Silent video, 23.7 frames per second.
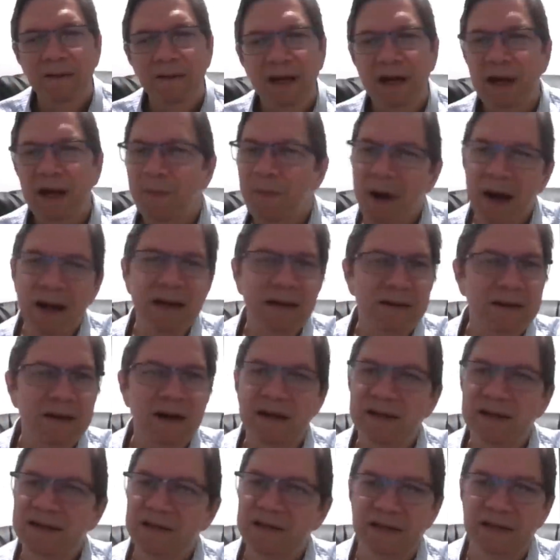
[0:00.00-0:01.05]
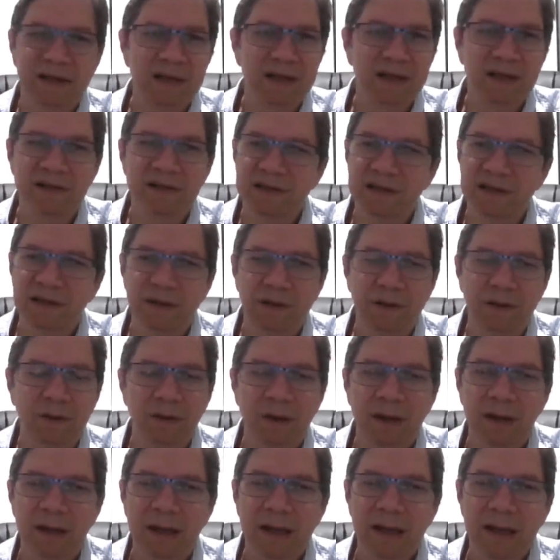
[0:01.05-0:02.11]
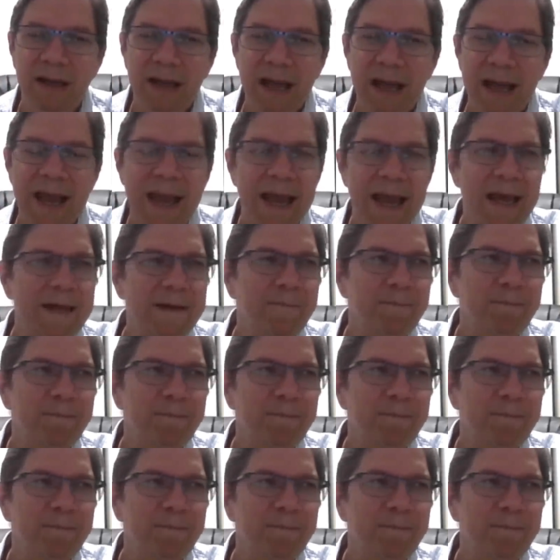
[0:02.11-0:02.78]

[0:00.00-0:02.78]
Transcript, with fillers: that I might not sin against you. And